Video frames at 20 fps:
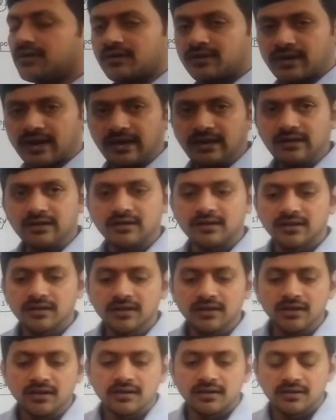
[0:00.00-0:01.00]
right?
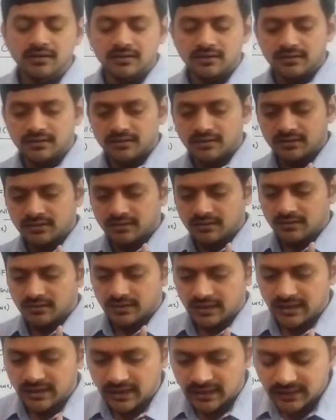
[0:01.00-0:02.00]

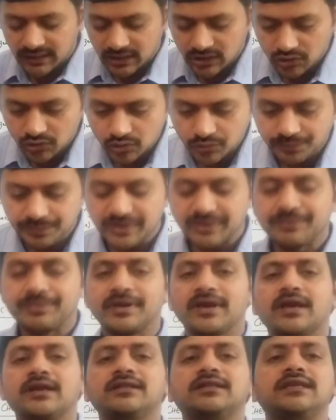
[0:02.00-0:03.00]
In order to
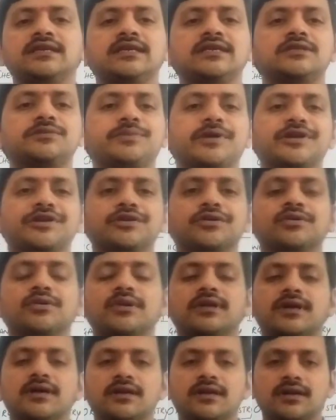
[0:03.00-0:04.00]
prepare these
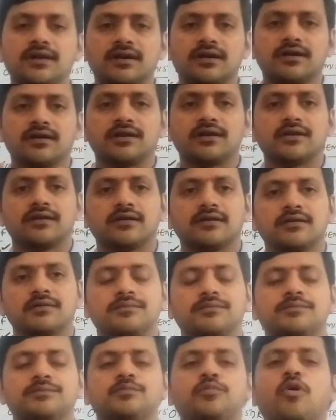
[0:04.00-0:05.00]
particular
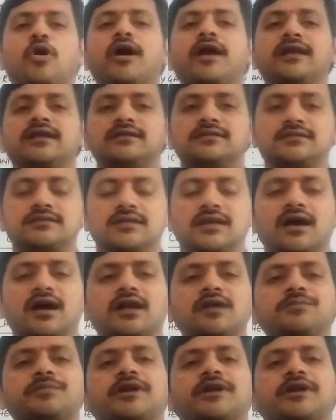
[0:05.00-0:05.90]
points or